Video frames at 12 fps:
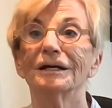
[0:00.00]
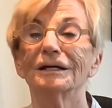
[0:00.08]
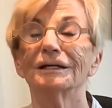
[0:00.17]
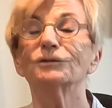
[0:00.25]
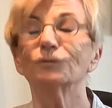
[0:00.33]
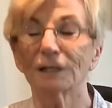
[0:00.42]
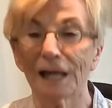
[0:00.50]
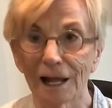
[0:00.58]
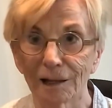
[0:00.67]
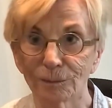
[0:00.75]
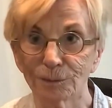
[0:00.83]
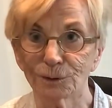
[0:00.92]
It will
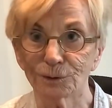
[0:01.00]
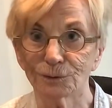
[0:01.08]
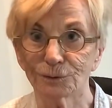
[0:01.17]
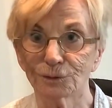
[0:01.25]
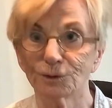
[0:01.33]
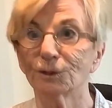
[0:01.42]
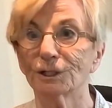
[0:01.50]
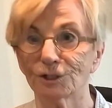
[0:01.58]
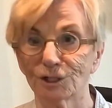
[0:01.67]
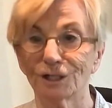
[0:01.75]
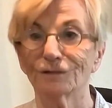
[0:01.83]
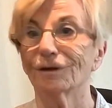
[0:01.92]
help you to
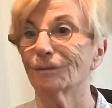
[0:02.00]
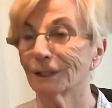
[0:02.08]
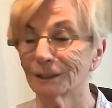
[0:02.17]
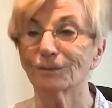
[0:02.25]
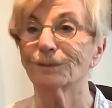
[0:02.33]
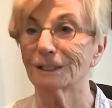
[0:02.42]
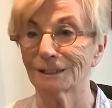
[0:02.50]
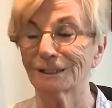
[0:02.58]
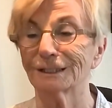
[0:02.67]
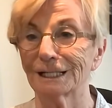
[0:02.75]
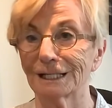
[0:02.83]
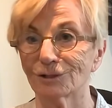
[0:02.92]
achieve a better
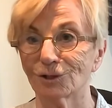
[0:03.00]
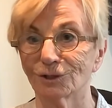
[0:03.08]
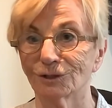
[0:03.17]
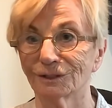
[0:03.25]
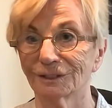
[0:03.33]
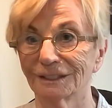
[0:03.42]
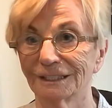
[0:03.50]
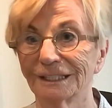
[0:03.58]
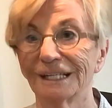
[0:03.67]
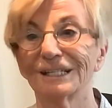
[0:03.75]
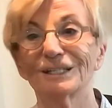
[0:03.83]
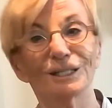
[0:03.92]
presentation.
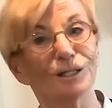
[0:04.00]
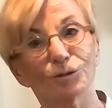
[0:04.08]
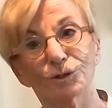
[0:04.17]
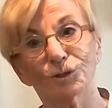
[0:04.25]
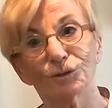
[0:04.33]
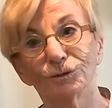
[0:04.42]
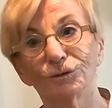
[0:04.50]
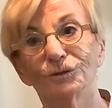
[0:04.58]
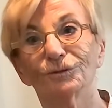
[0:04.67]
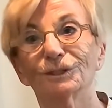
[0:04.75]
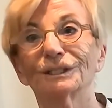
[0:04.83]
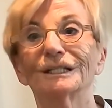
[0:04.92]
See you soon
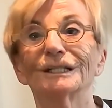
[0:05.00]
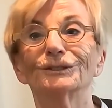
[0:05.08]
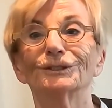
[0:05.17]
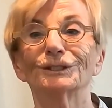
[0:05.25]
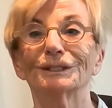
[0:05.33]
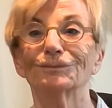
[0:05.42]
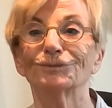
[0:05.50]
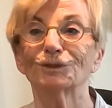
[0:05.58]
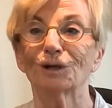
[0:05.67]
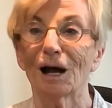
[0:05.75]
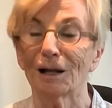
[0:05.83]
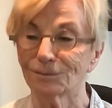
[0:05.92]
with another tip to
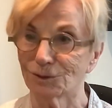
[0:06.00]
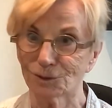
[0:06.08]
help you